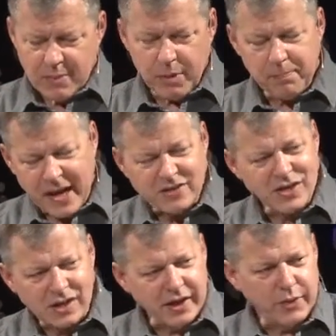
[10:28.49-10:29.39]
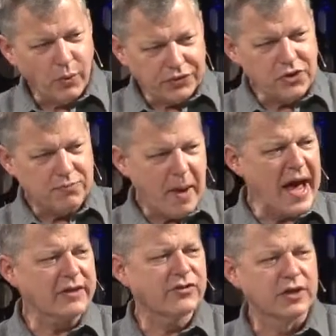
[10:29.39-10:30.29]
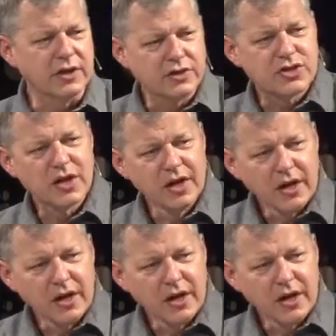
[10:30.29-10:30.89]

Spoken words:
But basically, what this passage,